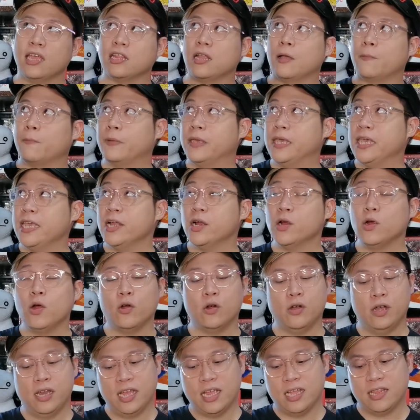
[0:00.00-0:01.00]
it up here
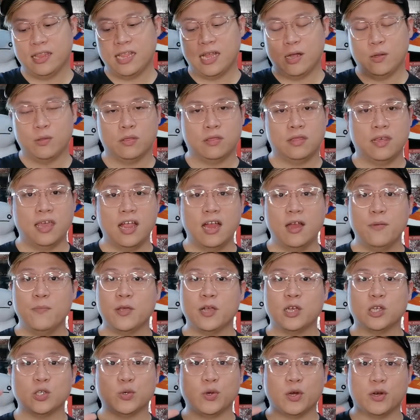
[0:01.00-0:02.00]
or link it down there
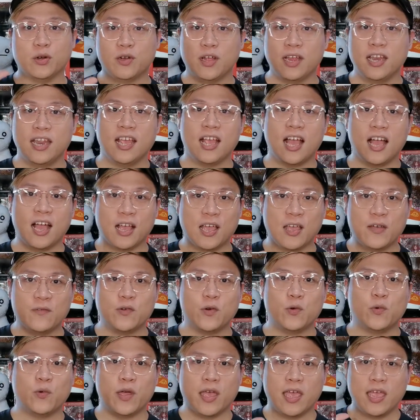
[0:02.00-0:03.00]
because we're running a
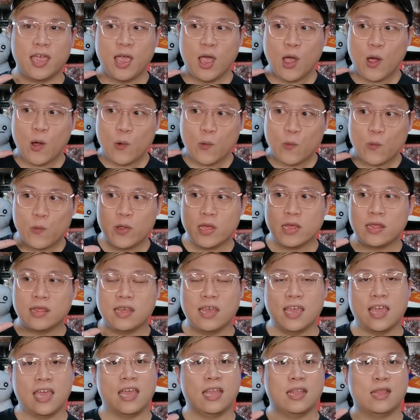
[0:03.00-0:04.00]
giveaway
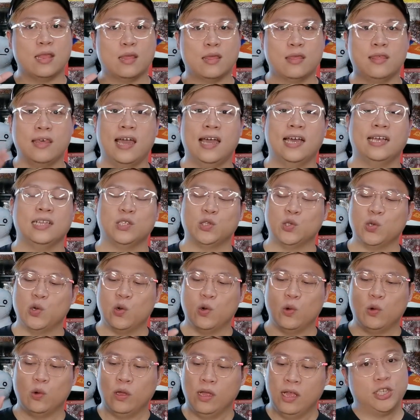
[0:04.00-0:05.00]
within that.
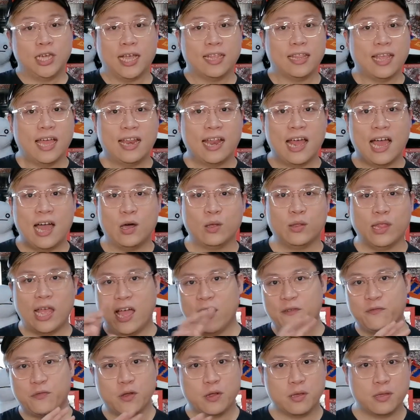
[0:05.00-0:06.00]
So check that out
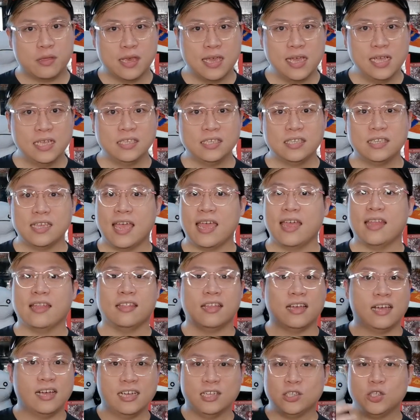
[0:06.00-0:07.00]
after this
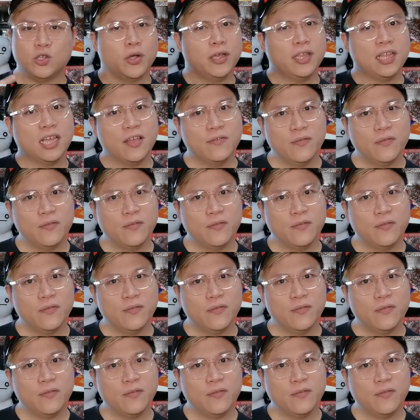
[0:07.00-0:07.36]
and join the